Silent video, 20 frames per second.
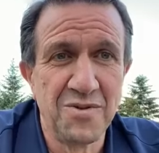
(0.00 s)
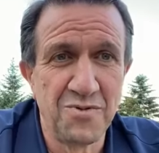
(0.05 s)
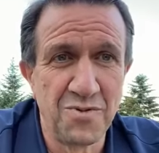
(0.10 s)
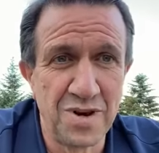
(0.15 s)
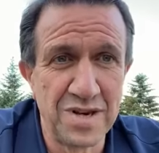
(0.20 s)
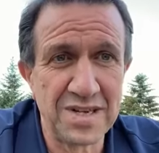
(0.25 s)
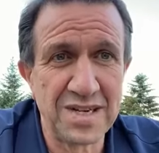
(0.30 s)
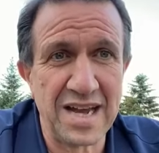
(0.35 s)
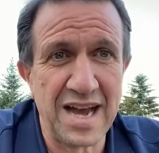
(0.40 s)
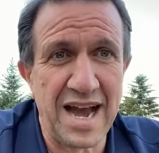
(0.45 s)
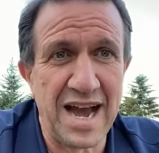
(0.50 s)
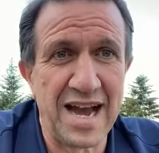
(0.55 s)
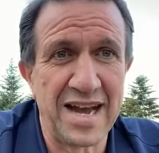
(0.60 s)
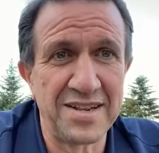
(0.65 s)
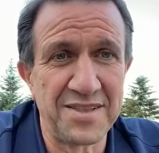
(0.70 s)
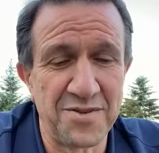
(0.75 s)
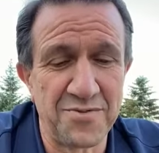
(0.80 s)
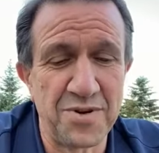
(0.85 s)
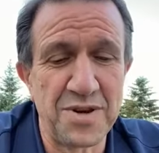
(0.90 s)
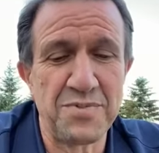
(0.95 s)
One
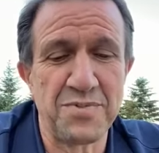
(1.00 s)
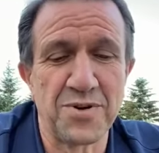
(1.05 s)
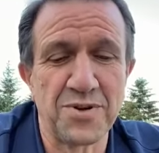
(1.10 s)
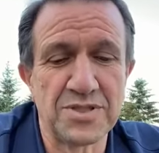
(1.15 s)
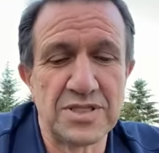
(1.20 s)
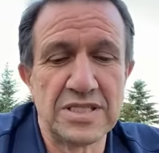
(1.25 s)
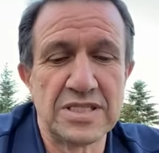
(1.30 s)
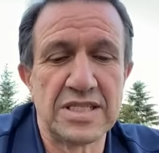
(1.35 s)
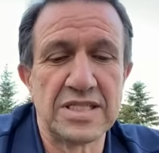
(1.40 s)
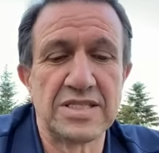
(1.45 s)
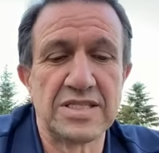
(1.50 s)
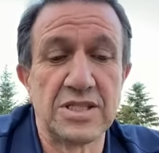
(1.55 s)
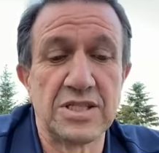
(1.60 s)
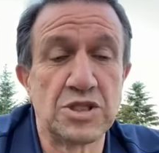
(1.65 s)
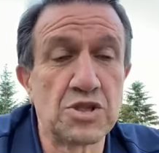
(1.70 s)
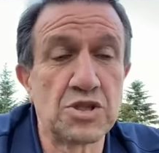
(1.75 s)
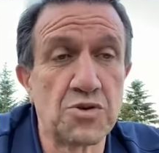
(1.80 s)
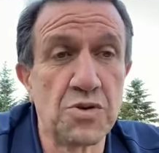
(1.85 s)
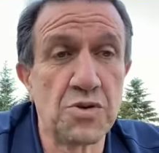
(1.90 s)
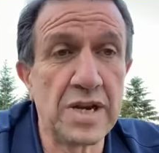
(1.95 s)
God, three persons. It's
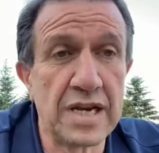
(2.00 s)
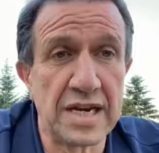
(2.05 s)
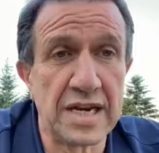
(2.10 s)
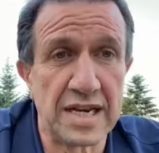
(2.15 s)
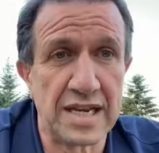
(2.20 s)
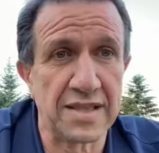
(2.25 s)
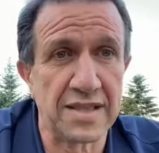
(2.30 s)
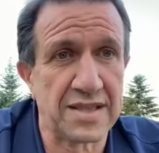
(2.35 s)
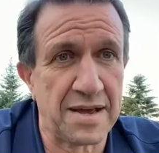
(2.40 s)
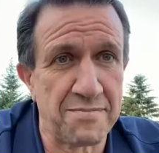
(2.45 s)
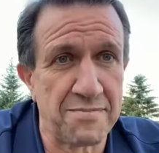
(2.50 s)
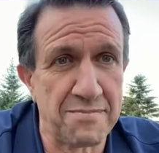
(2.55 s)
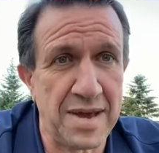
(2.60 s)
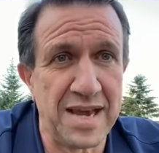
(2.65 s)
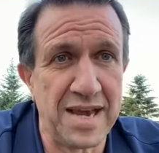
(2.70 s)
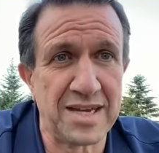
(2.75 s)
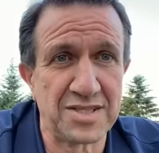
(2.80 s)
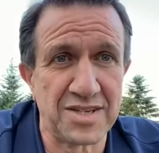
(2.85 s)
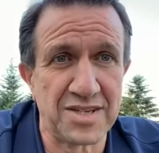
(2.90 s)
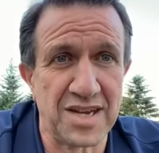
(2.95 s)
the Trinity that
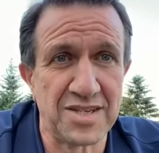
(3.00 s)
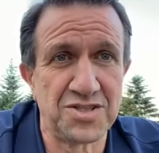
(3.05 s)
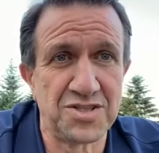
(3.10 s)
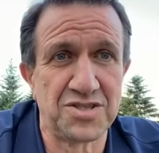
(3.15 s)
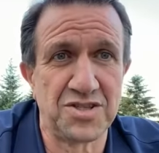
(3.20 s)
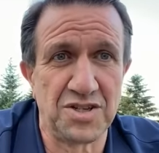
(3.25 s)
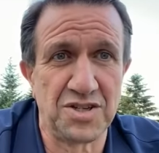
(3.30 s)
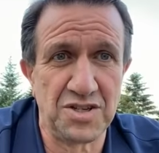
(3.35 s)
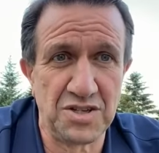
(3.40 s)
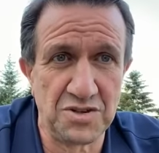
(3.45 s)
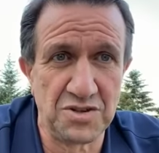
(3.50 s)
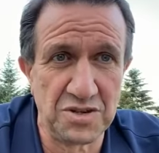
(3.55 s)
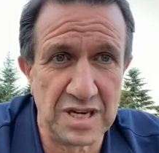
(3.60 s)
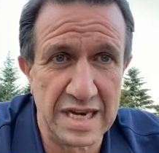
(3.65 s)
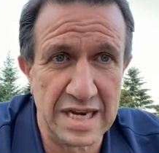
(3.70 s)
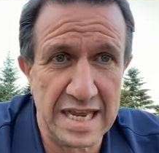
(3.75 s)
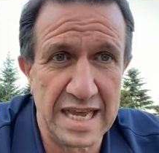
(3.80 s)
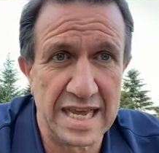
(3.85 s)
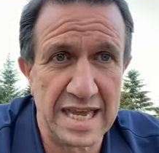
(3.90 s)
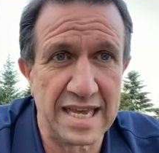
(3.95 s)
makes us
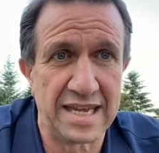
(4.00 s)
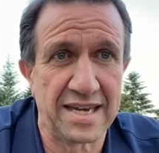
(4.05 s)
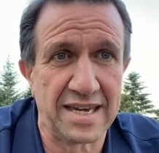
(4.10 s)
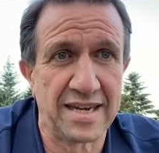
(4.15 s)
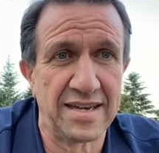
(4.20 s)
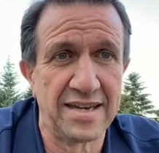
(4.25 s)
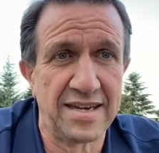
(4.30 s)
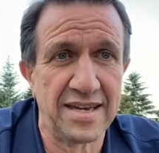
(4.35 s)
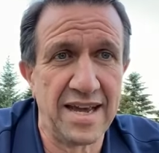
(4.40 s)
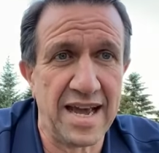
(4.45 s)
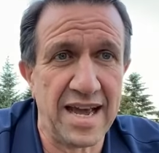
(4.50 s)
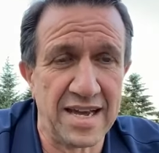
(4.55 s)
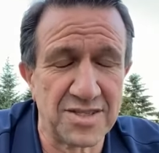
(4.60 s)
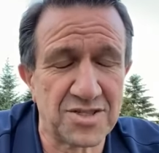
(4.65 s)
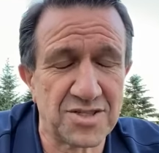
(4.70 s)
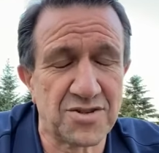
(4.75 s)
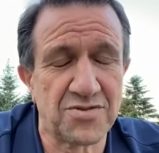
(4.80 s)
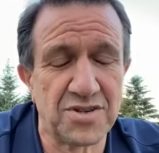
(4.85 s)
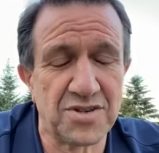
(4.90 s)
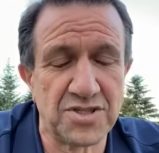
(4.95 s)
unique
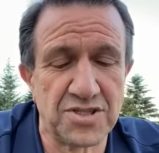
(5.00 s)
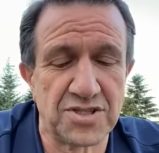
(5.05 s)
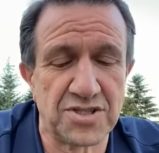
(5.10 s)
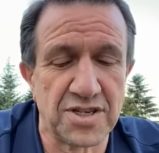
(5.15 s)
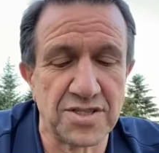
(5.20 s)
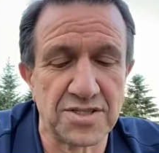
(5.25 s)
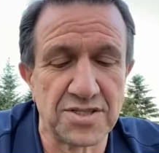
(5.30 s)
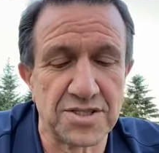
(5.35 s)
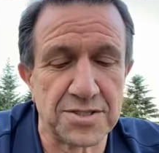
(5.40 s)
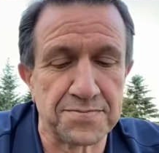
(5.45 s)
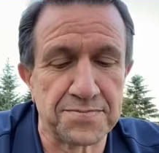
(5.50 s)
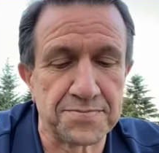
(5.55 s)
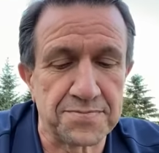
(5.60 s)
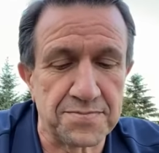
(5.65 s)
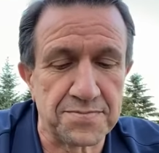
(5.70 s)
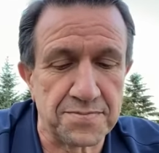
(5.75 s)
as Christians.